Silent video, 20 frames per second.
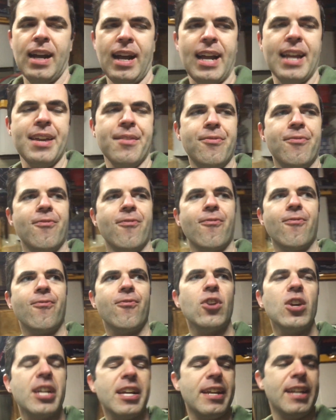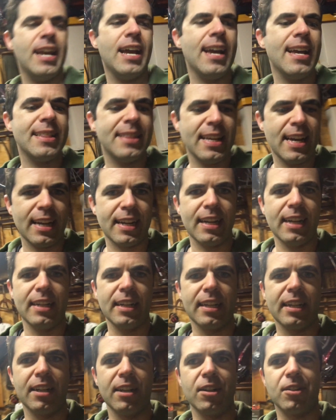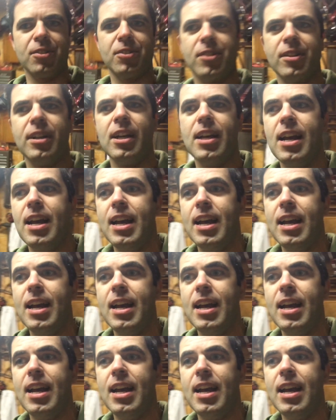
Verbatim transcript: I freaking hate that kind of character.